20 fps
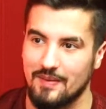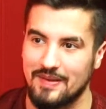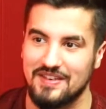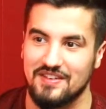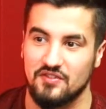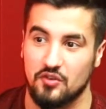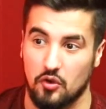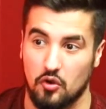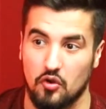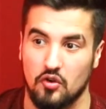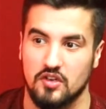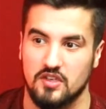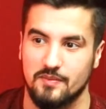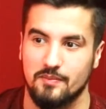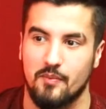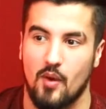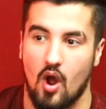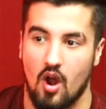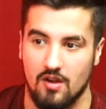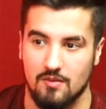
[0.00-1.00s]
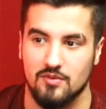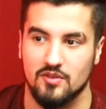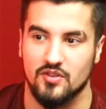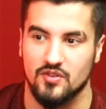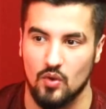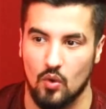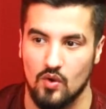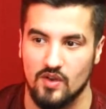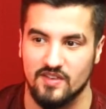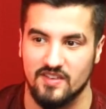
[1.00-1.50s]
I may have just heard some horrible
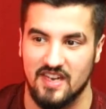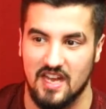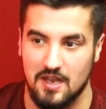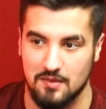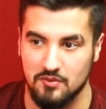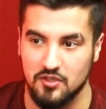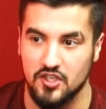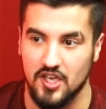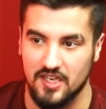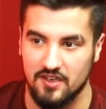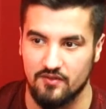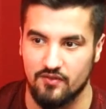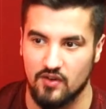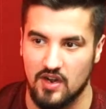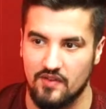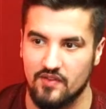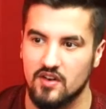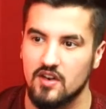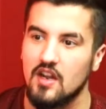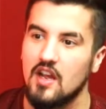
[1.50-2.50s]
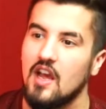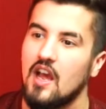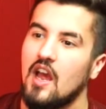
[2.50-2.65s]
stories and now I'm jaded forever,